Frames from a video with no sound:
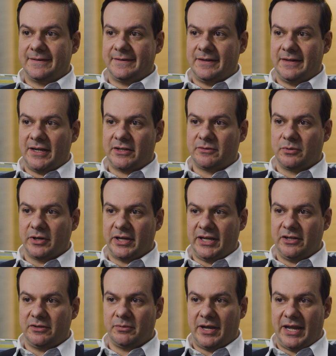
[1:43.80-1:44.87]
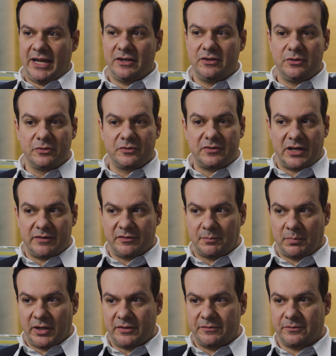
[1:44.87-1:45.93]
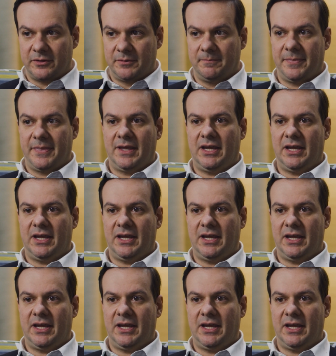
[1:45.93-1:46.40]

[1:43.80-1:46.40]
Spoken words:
the network into an end-use service platform